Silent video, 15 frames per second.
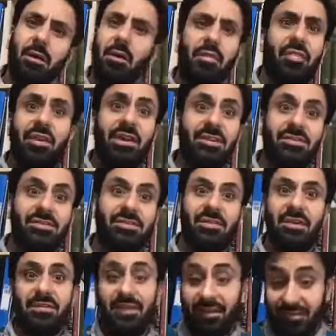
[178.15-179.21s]
theists,
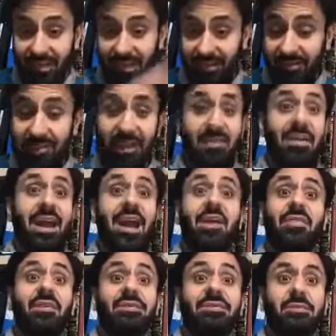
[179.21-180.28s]
they're
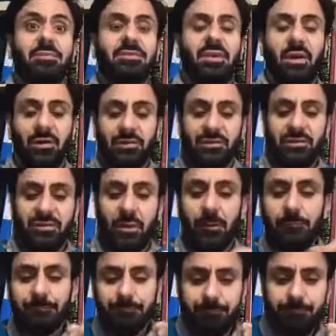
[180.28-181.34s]
atheists themselves. So